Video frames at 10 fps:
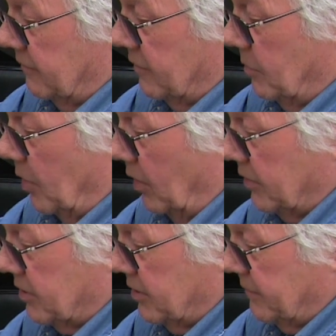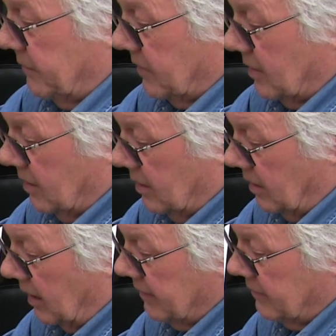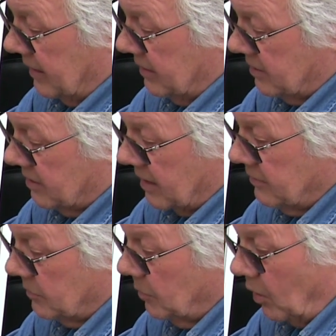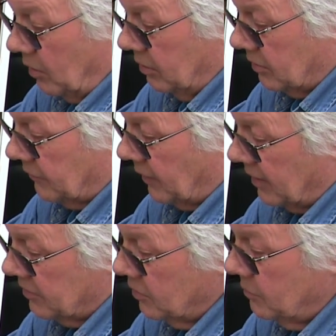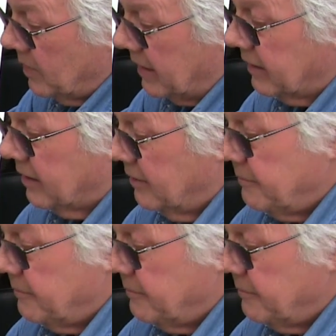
of the pot, like this. Now this pot looks far too big.